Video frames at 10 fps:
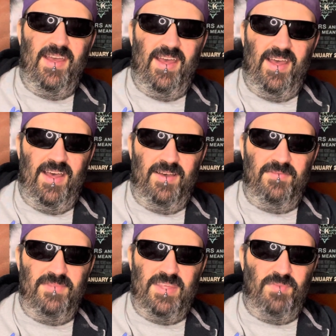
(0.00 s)

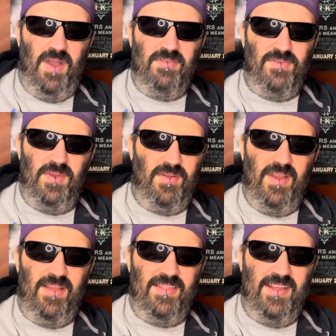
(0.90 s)
Tim Robbins running
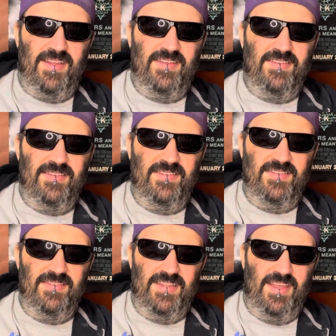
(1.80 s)
around like
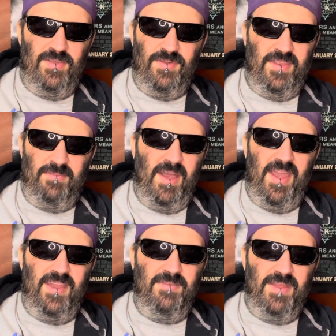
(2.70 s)
he's losing his
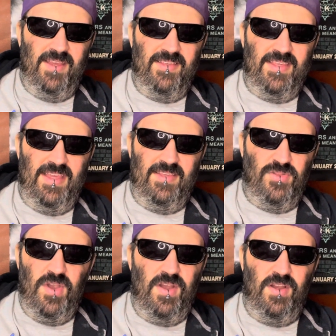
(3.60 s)
mind because he's in
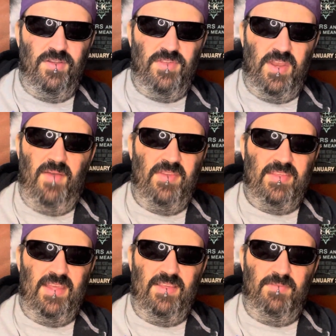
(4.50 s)
charge. And
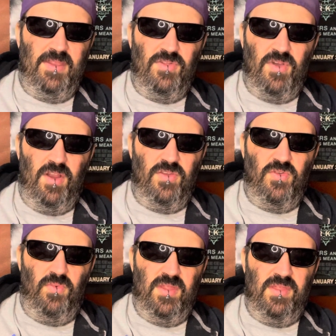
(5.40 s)
obviously he's been in charge
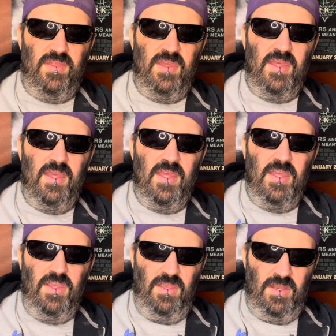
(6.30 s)
with,
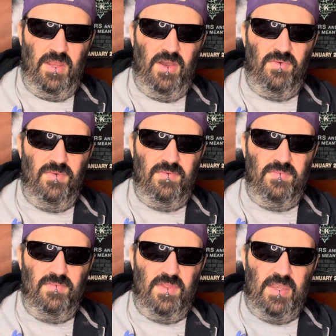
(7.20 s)
you know,
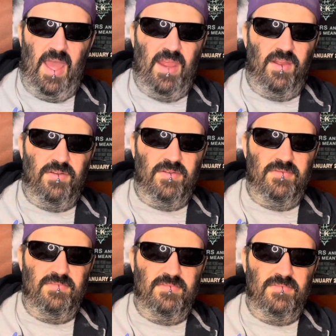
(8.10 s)
with an iron
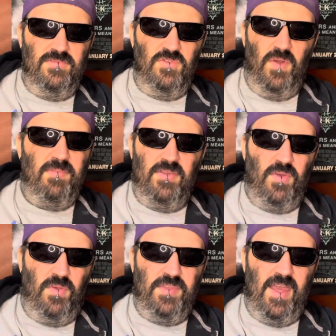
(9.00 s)
grip this
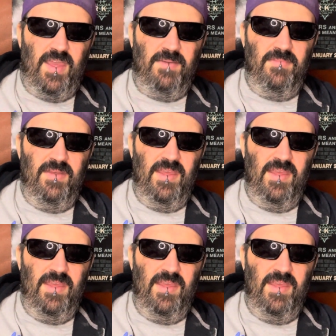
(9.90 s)
whole time.